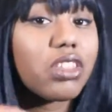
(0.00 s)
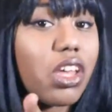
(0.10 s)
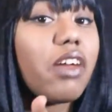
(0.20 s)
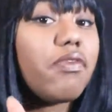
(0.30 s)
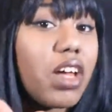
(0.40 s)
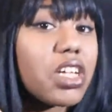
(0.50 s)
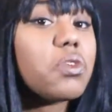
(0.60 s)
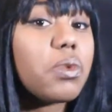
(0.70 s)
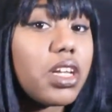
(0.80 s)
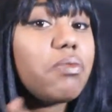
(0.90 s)
I
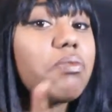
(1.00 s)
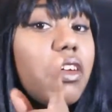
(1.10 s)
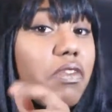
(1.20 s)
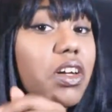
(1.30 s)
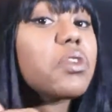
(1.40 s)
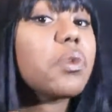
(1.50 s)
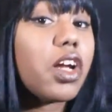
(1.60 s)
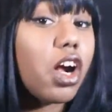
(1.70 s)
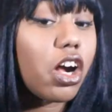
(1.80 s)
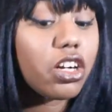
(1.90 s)
fucks with it. I fucks with
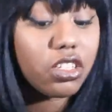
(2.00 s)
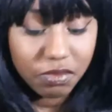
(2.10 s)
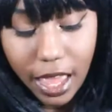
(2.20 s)
it hard.